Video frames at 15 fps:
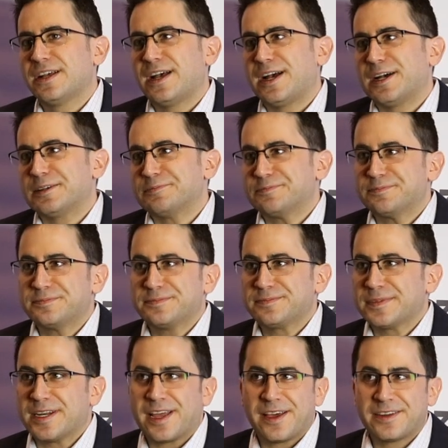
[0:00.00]
and
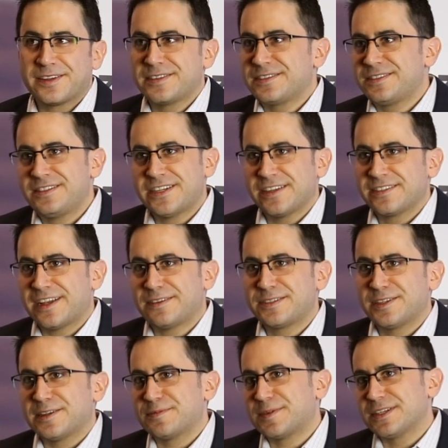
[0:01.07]
how to chase
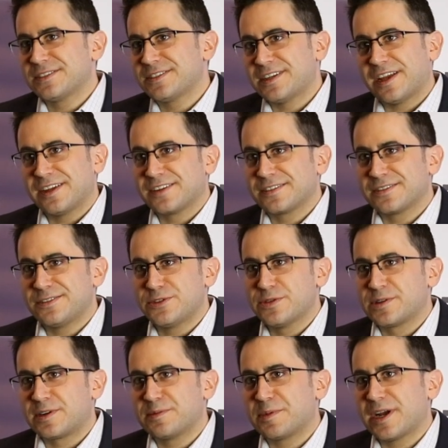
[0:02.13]
after them while staying true
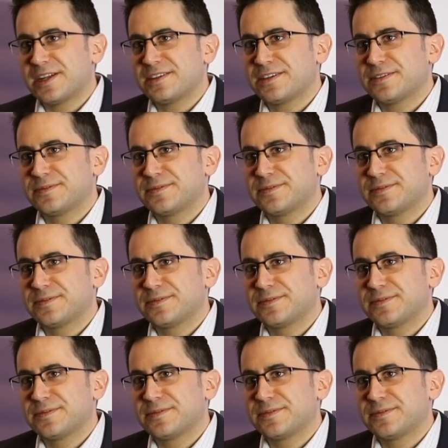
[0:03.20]
to our brand.